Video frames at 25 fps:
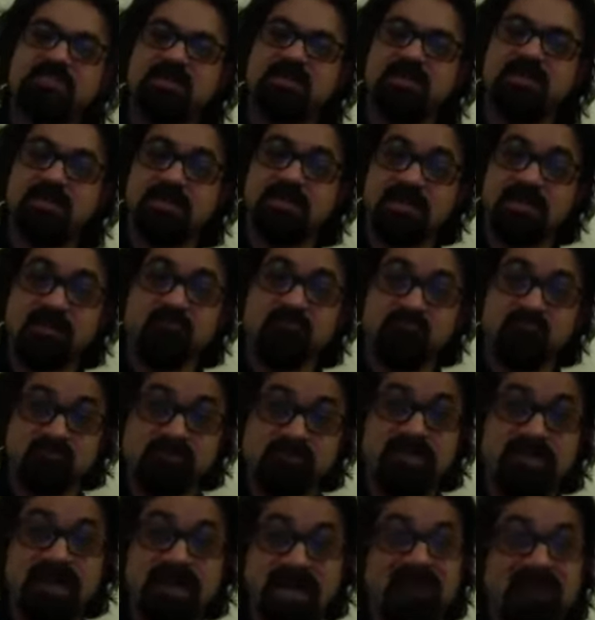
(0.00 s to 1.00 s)
uh, like,
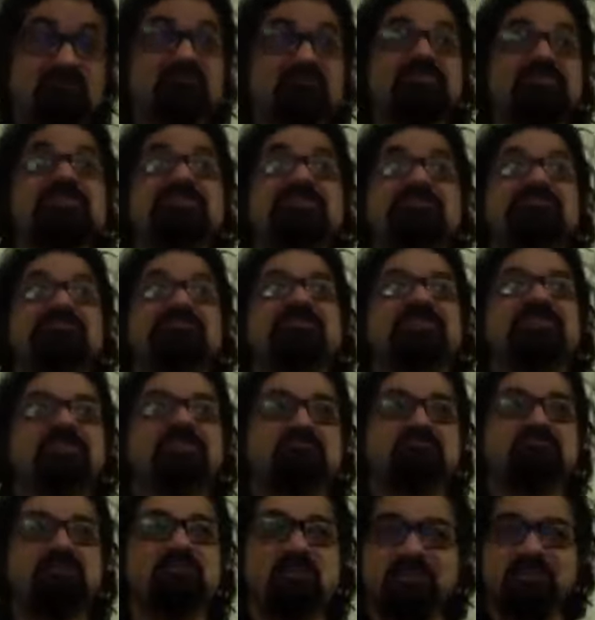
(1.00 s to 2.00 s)
re- I really felt
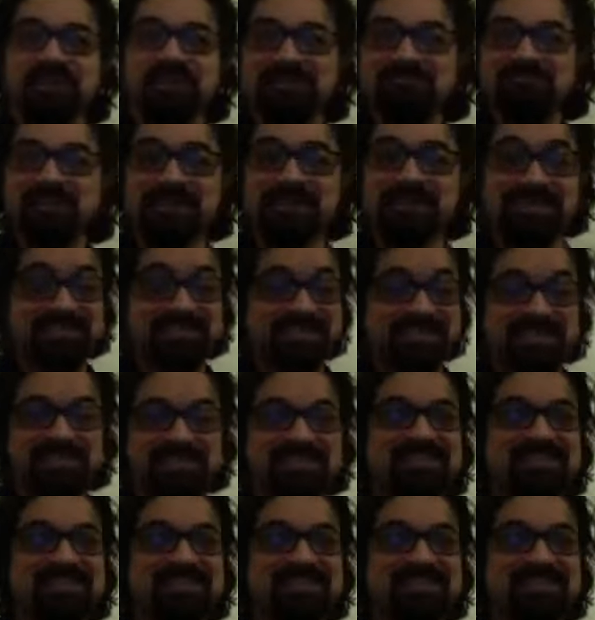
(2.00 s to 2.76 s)
like bawling my eyes out,